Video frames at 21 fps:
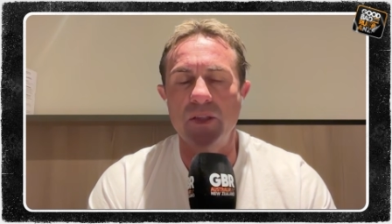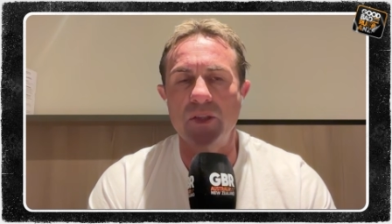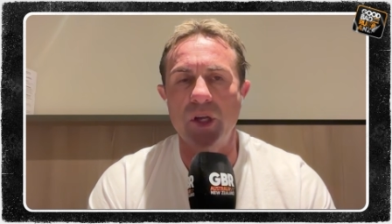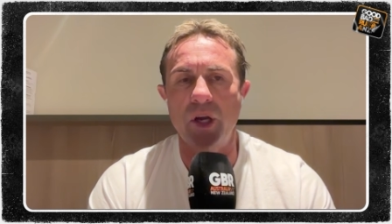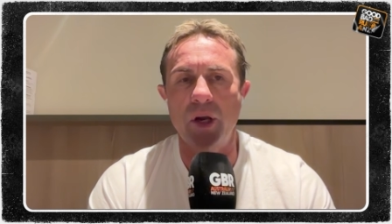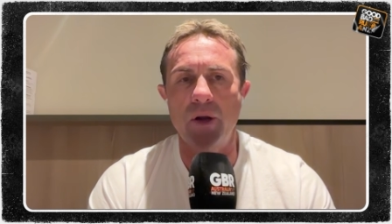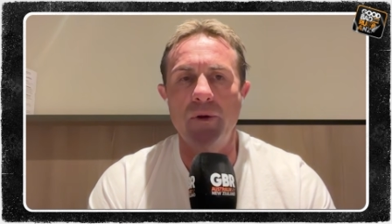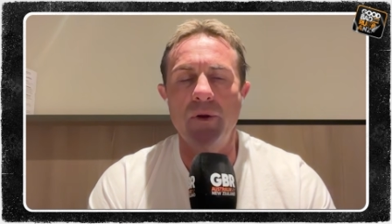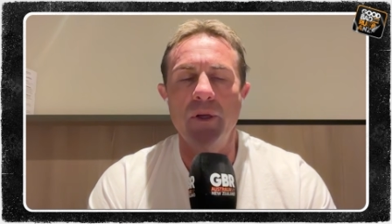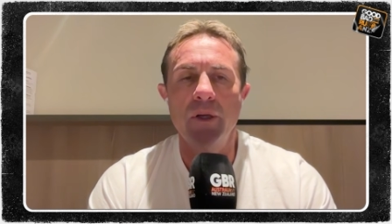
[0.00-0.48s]

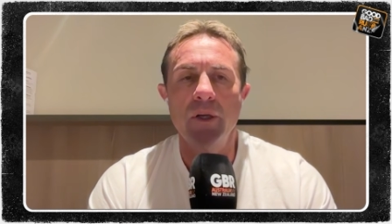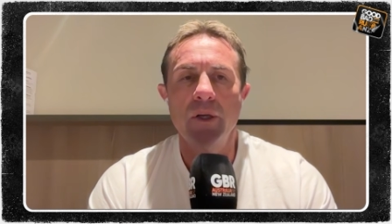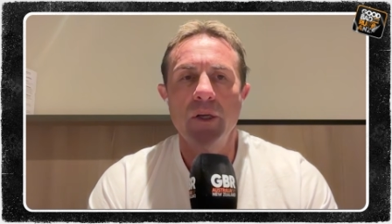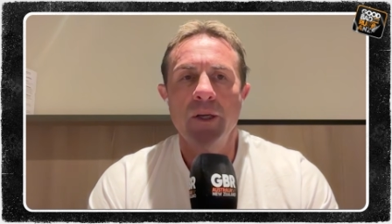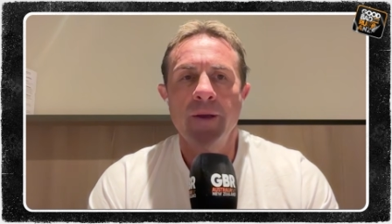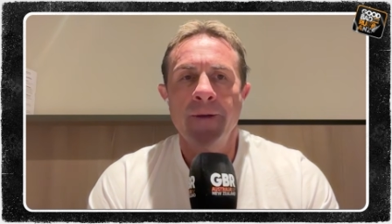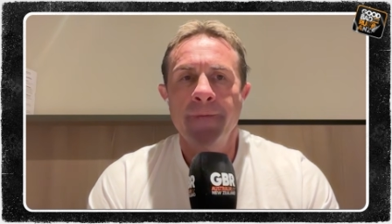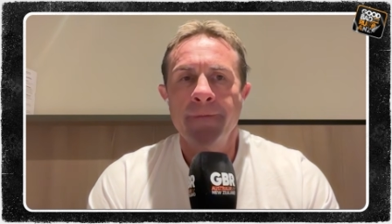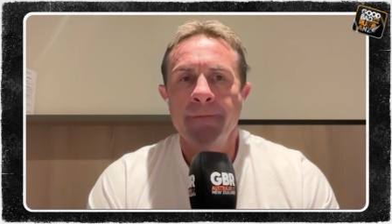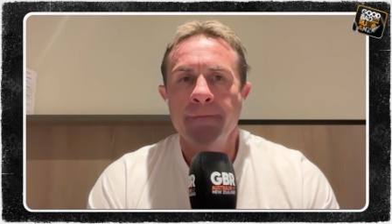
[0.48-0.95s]
So
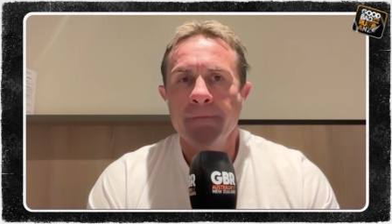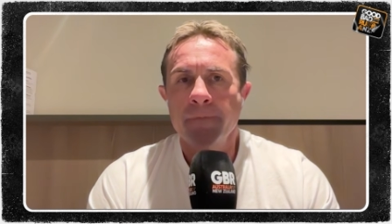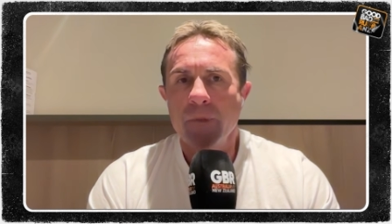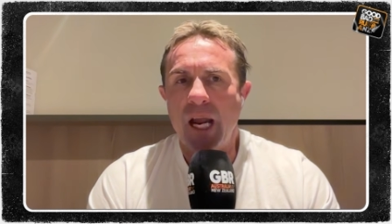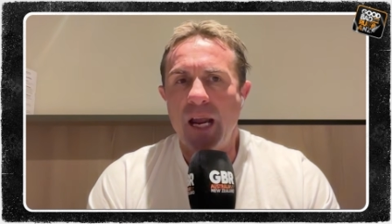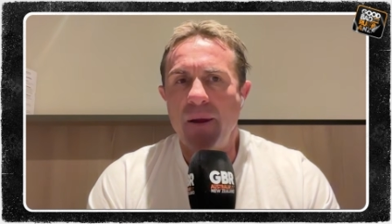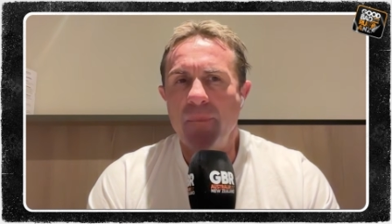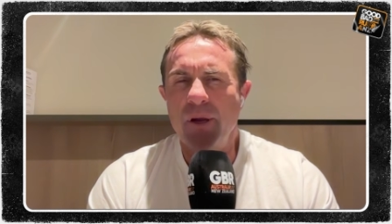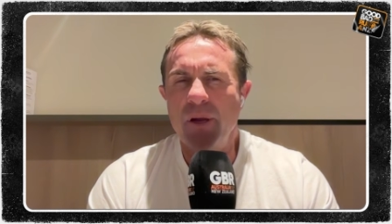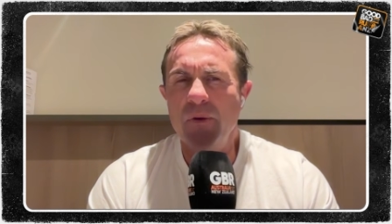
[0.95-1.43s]

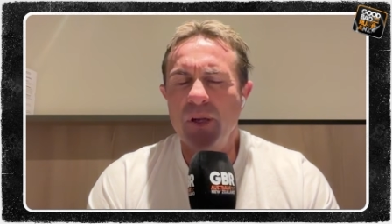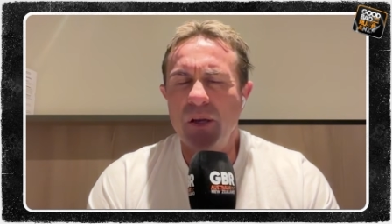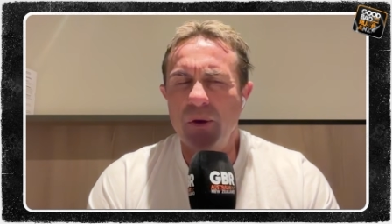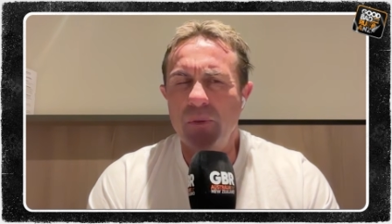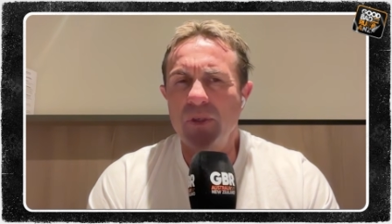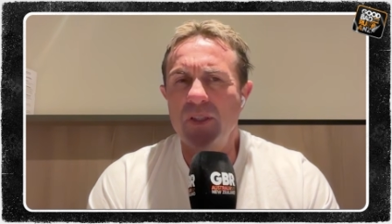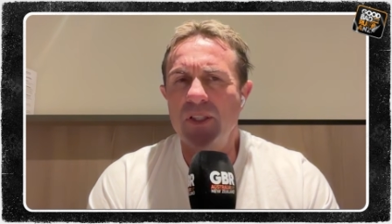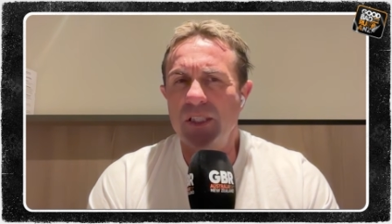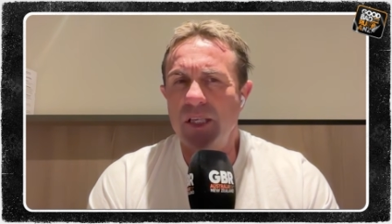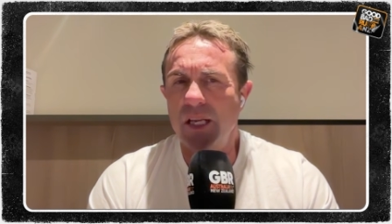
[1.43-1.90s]
it
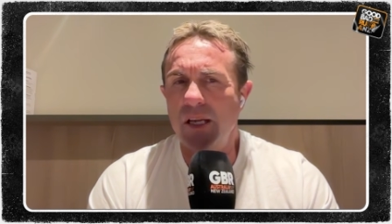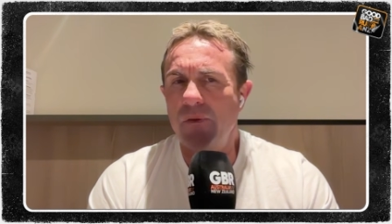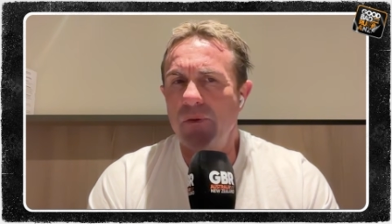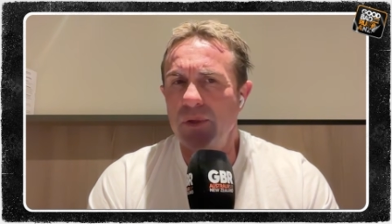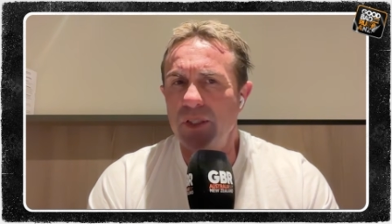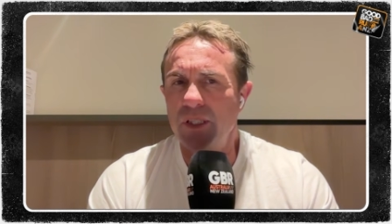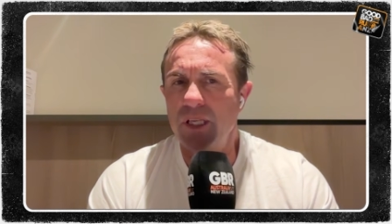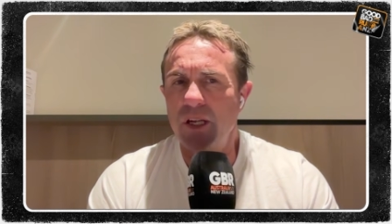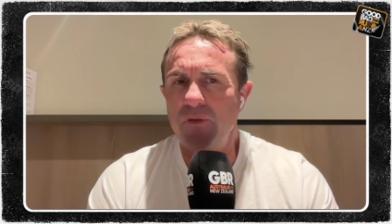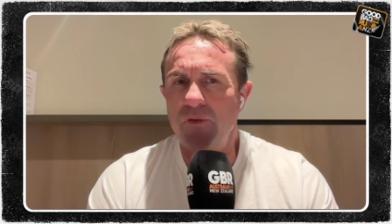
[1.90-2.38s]

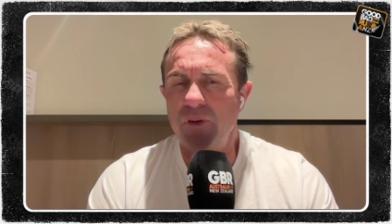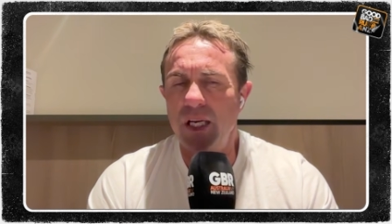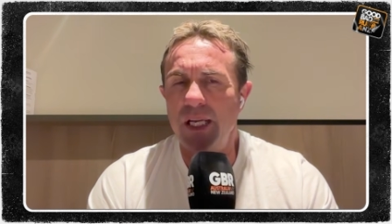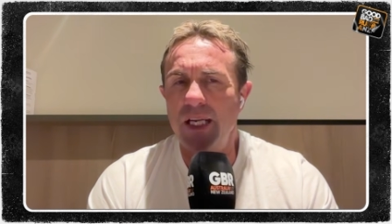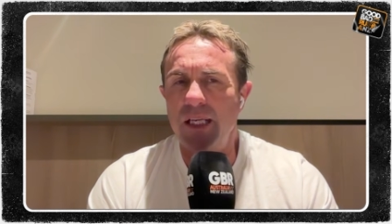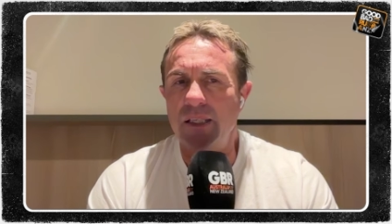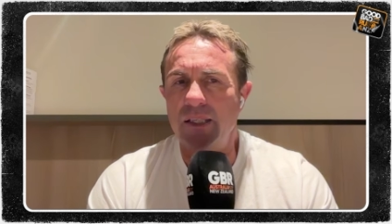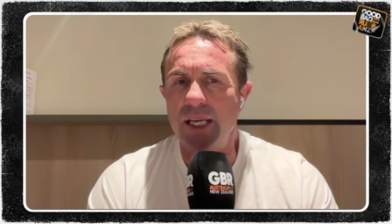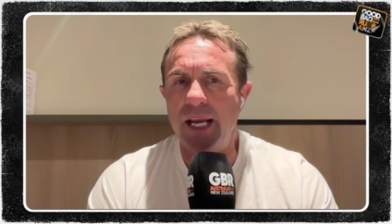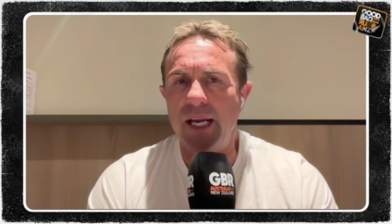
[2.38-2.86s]
was
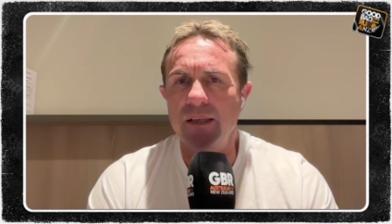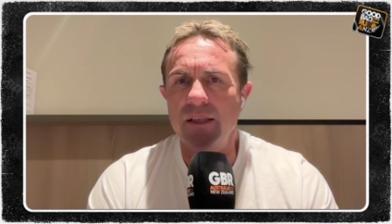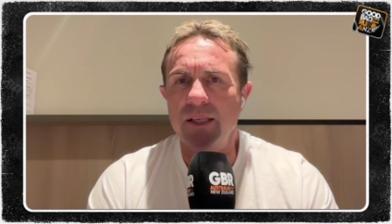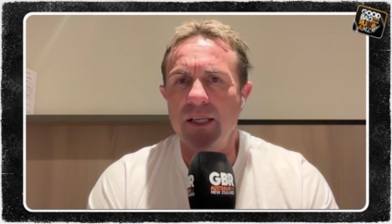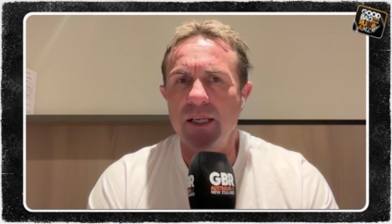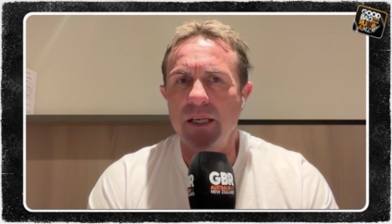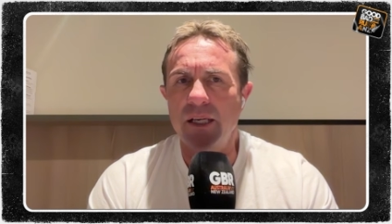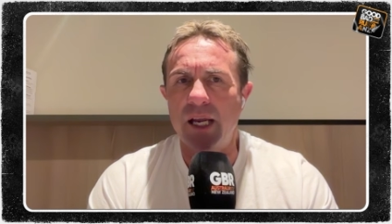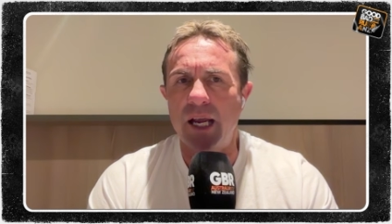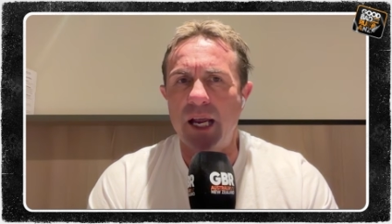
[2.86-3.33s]
definitely a
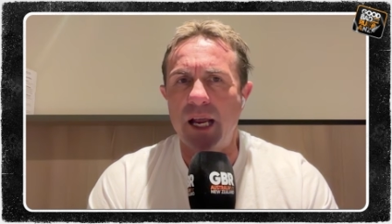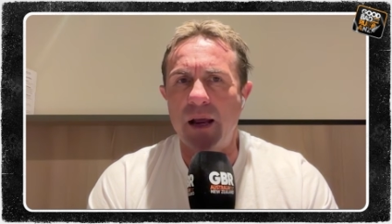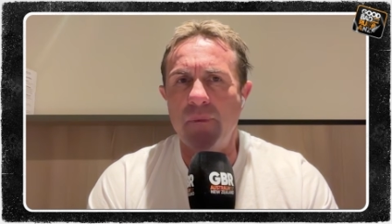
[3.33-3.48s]
tactic.